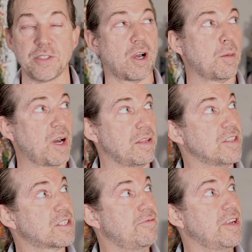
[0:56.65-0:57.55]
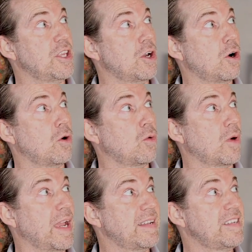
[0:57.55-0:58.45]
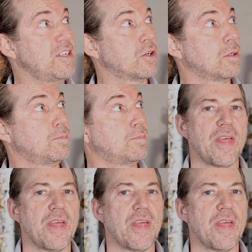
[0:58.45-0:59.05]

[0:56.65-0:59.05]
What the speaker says: I talk about it in this video right here.